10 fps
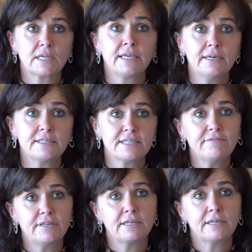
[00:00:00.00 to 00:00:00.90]
Yeah,
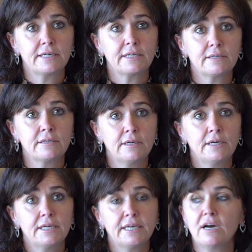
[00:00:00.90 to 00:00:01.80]
definitely.
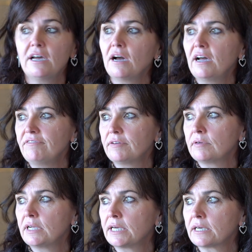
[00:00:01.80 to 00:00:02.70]
Yeah, I feel
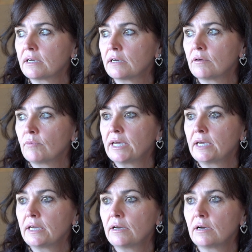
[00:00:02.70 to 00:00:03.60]
like
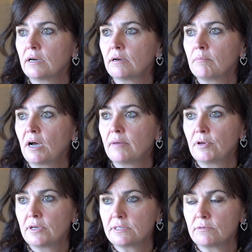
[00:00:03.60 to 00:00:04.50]
my
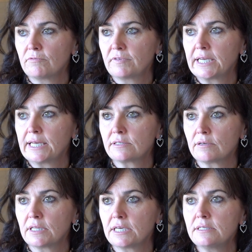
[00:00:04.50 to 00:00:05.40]
personal feelings
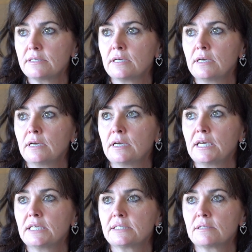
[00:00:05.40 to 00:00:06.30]
on this
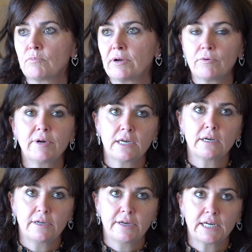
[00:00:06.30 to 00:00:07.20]
is we're all here
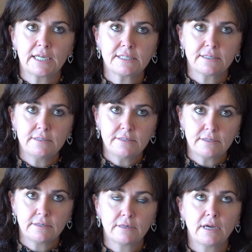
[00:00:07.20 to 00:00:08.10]
to learn lessons,